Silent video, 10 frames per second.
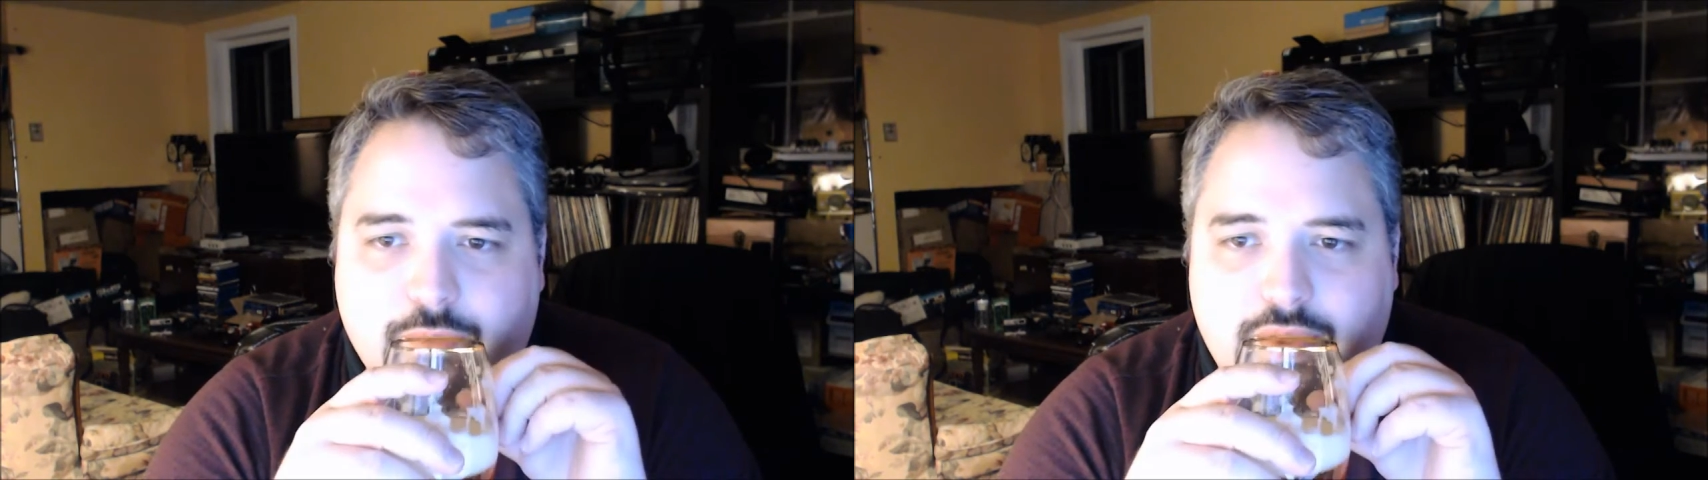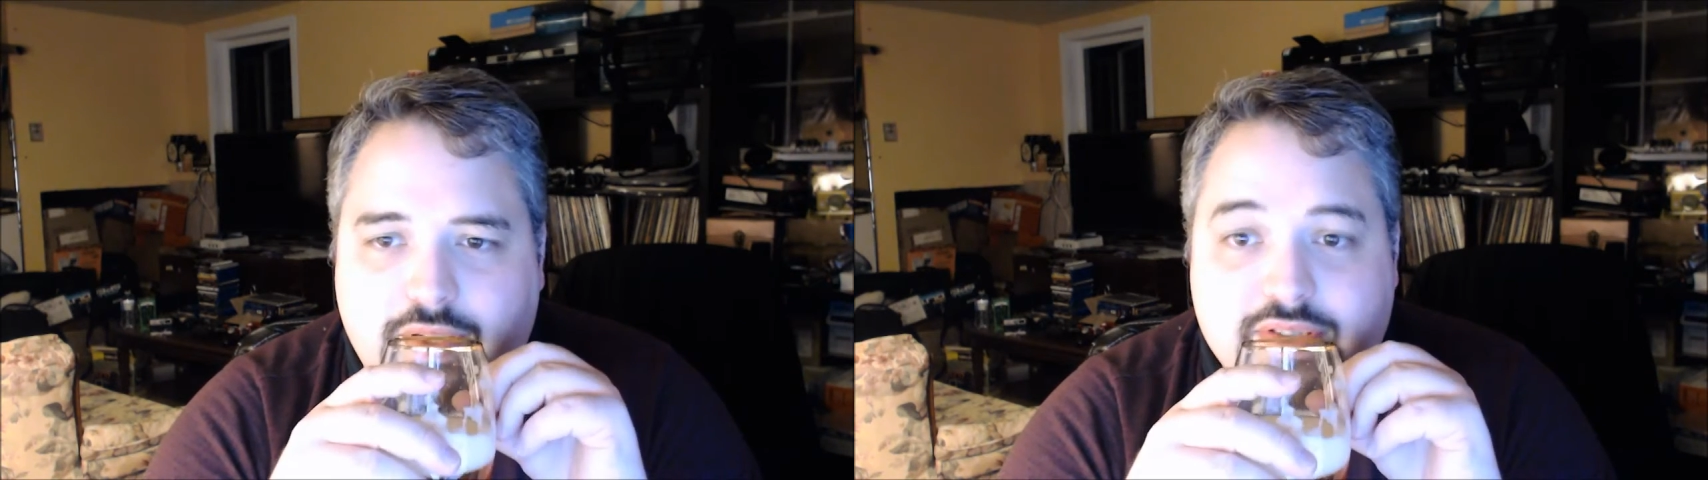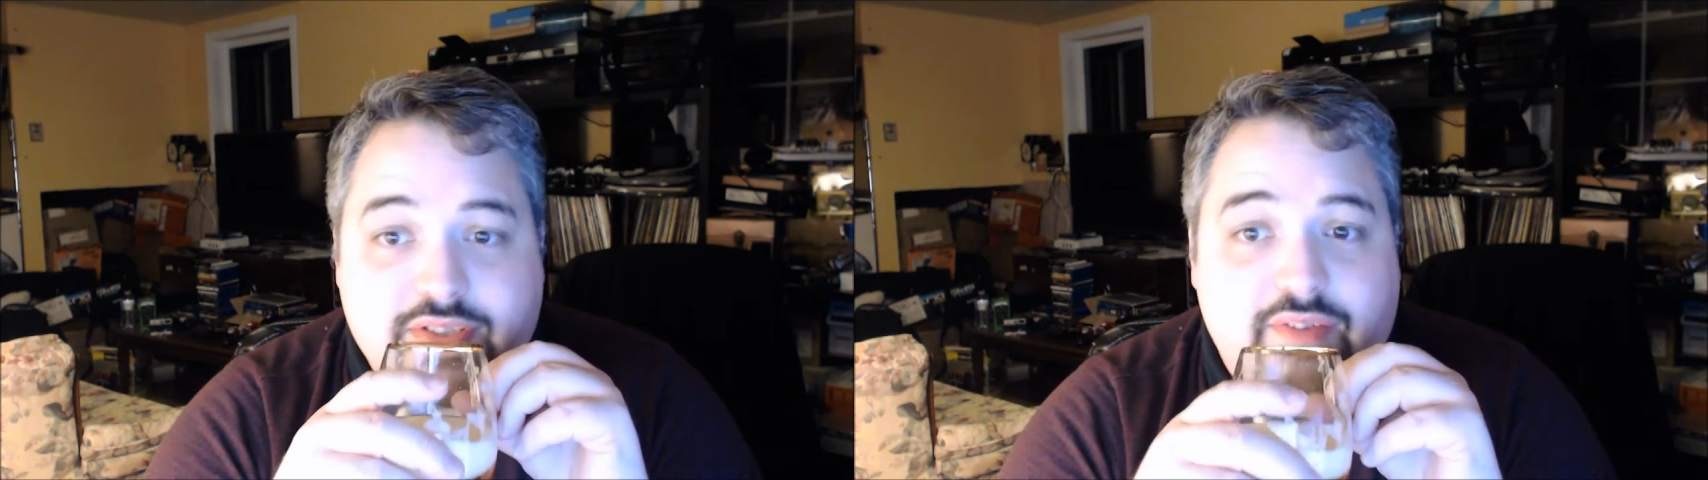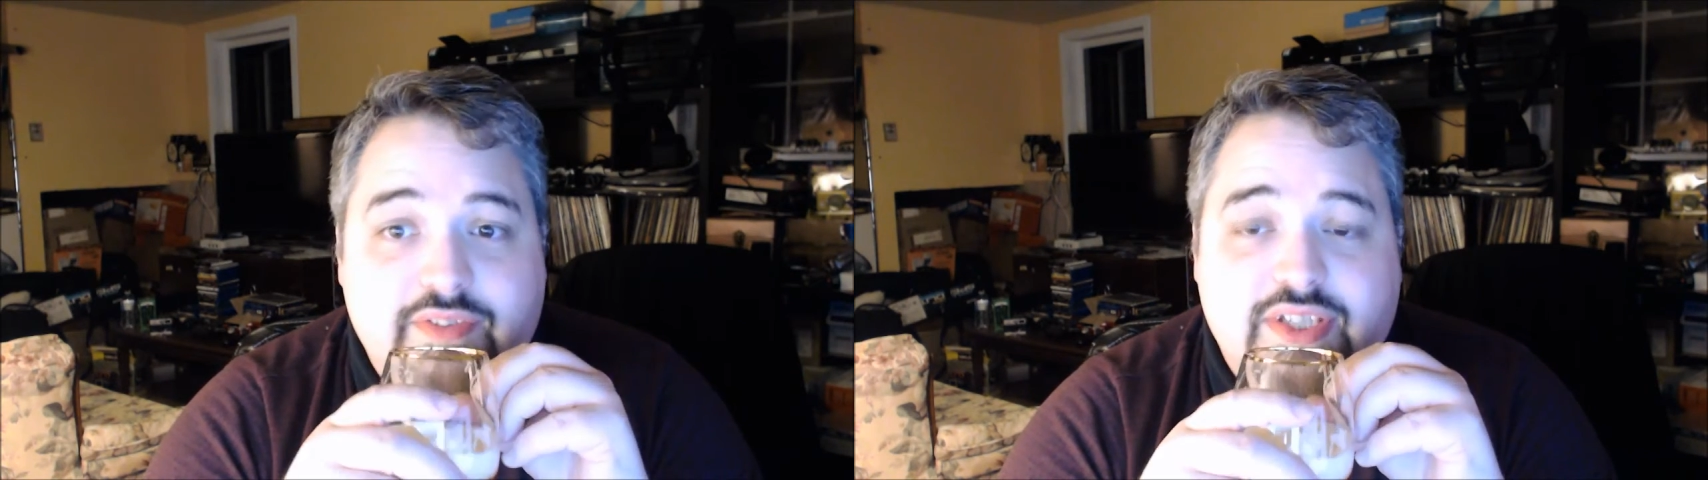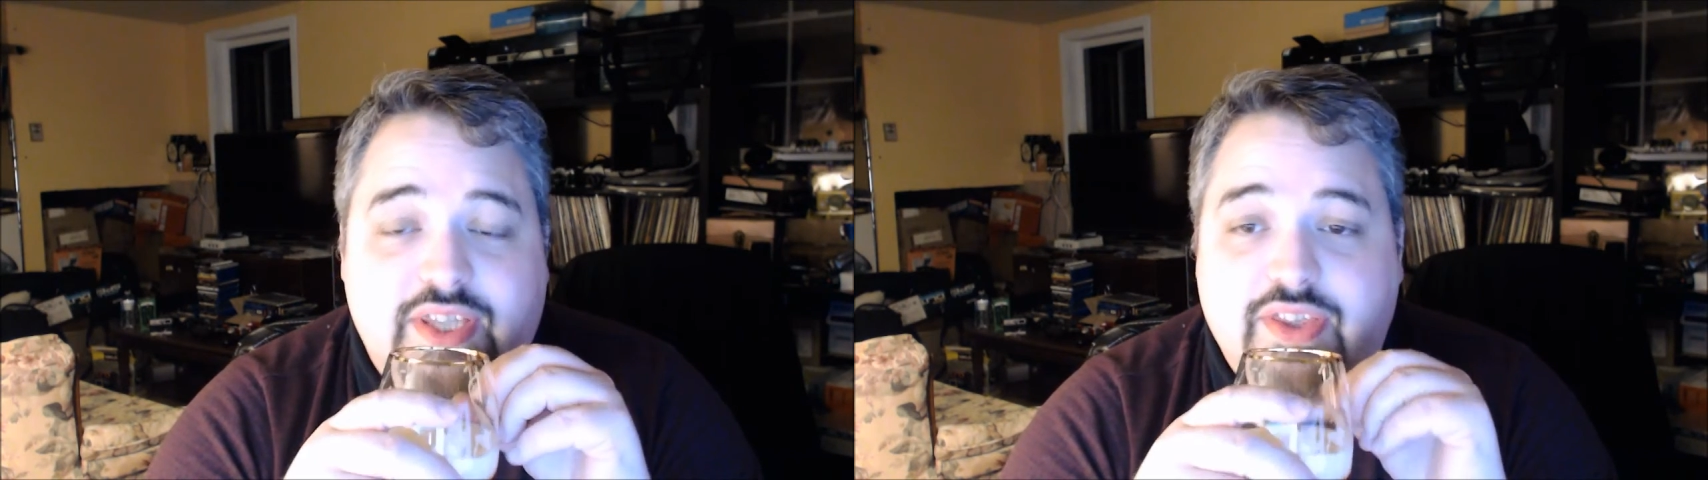it's
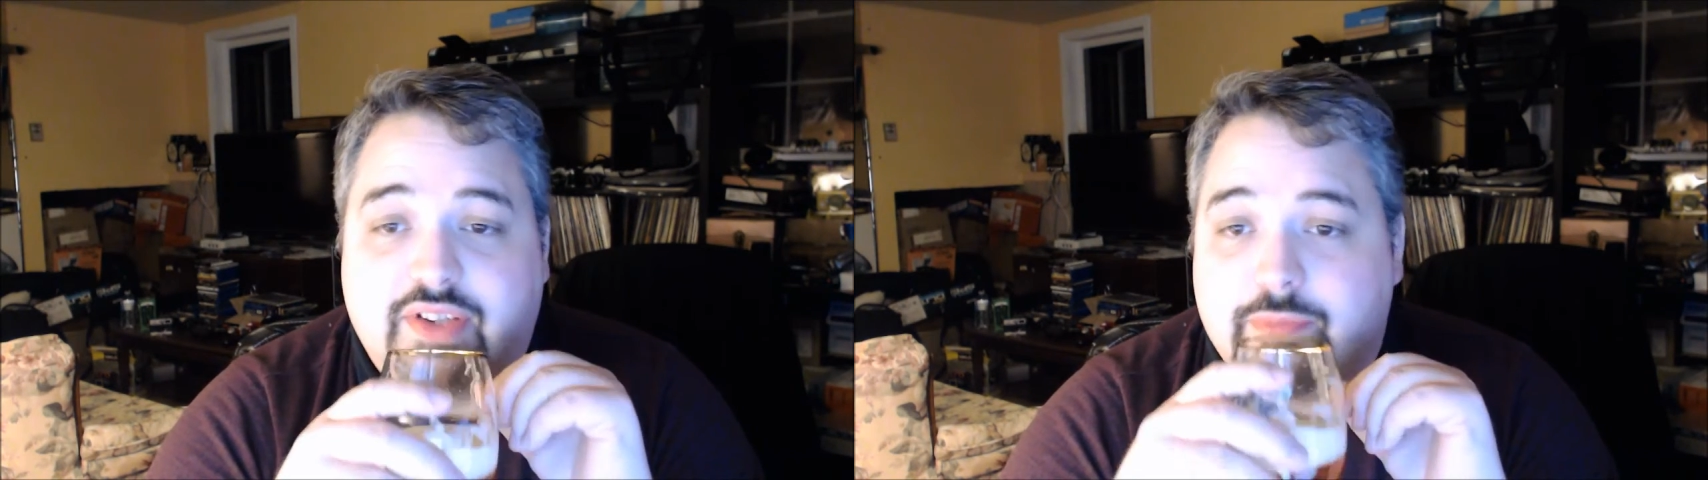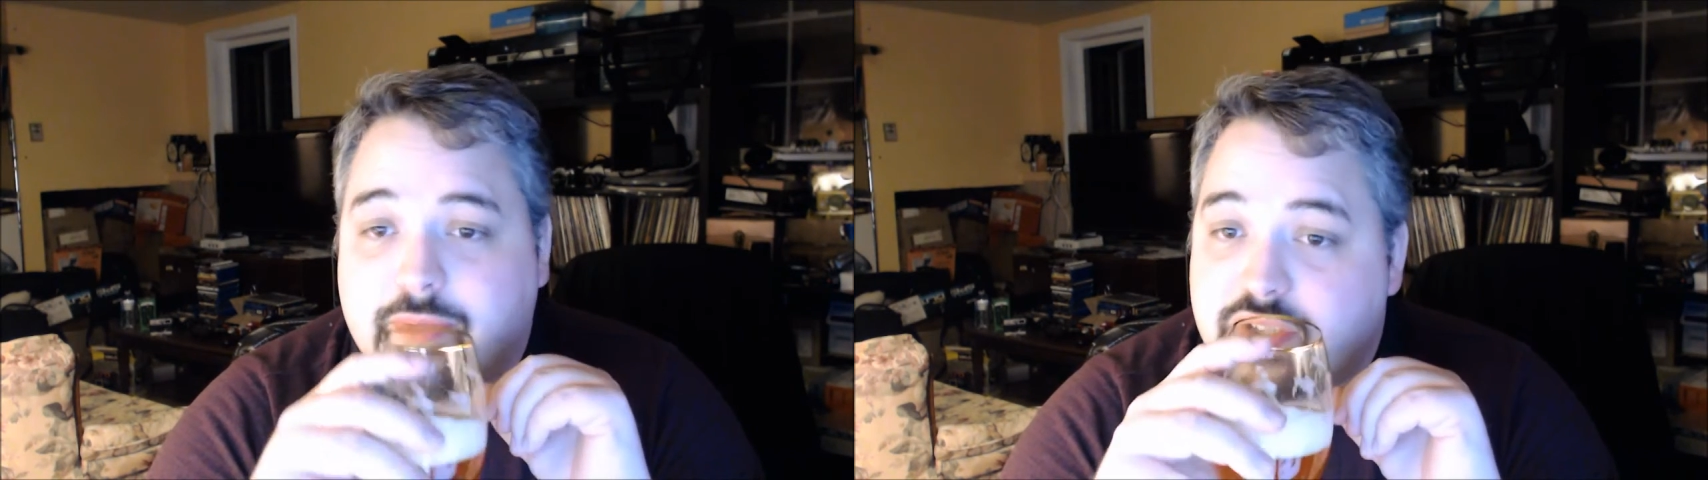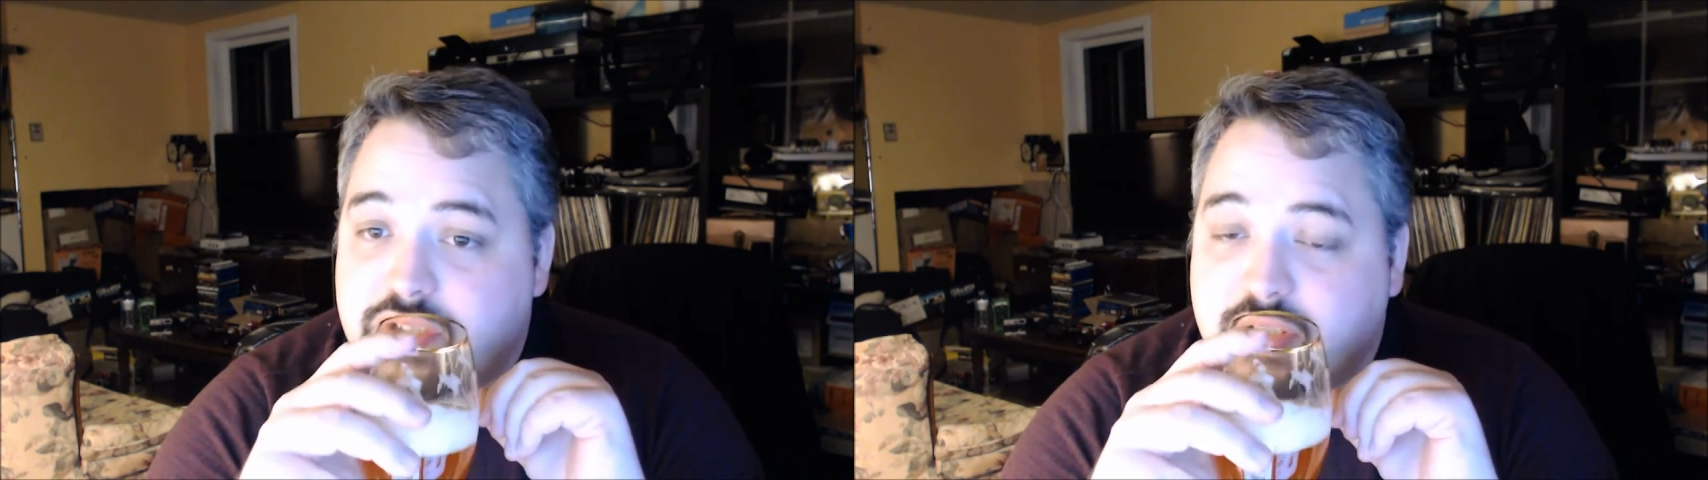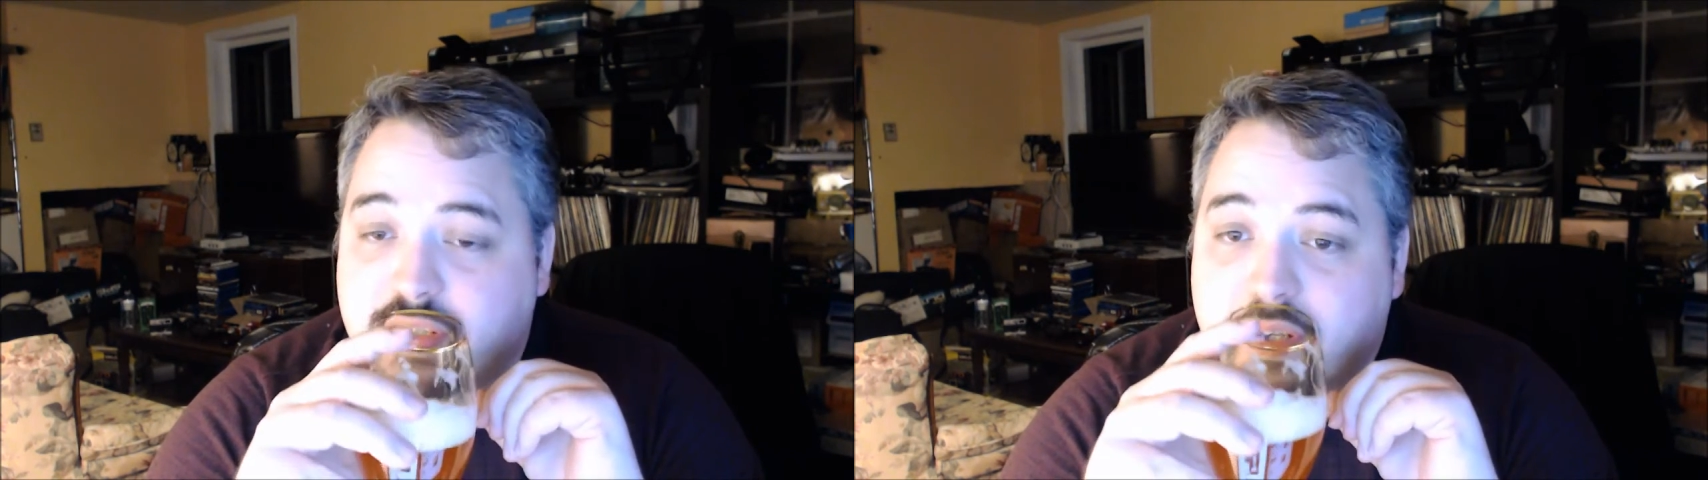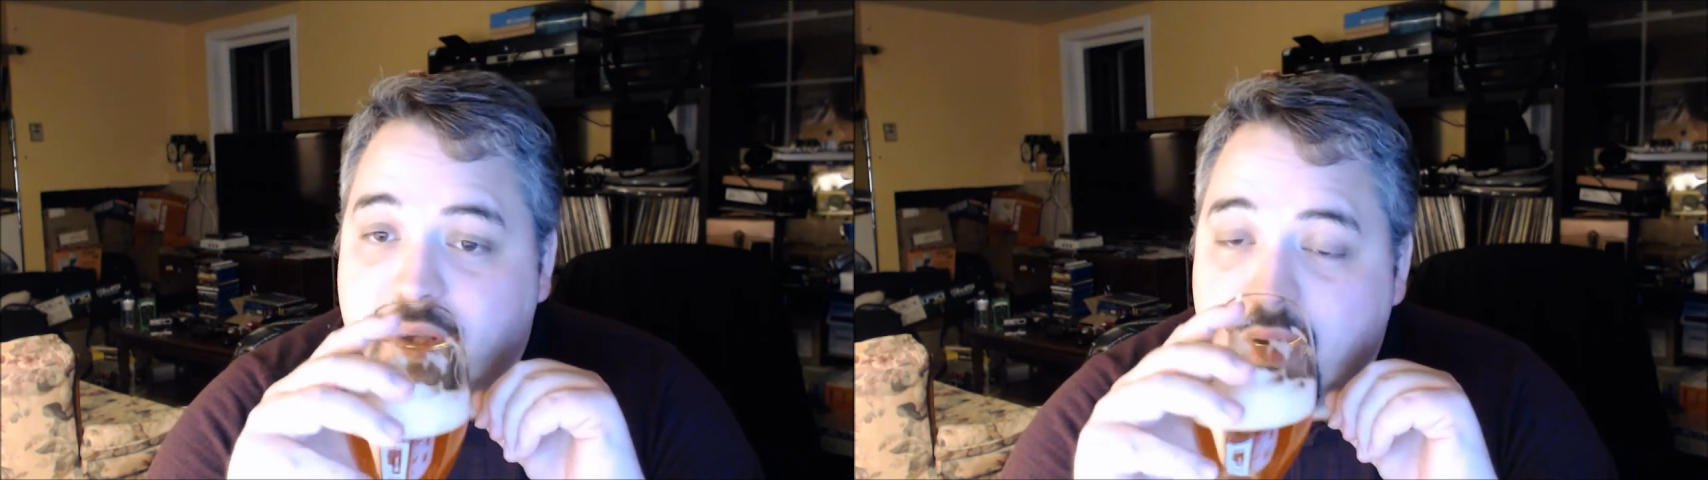obviously thick from all the
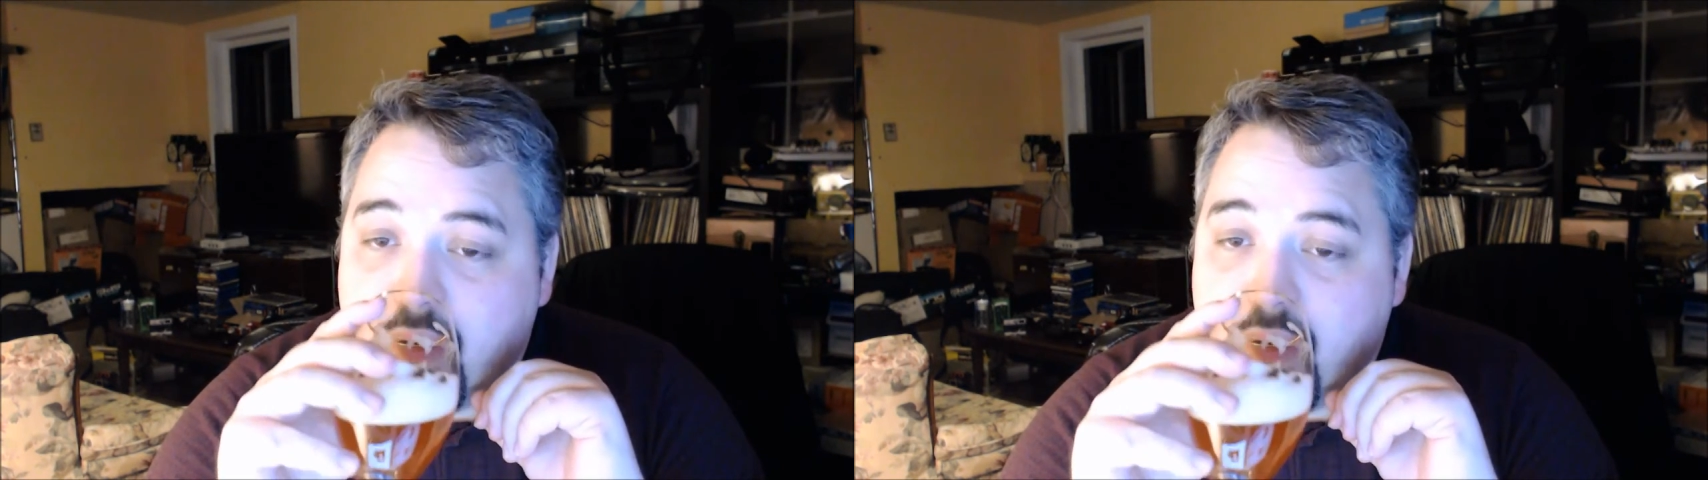sugar.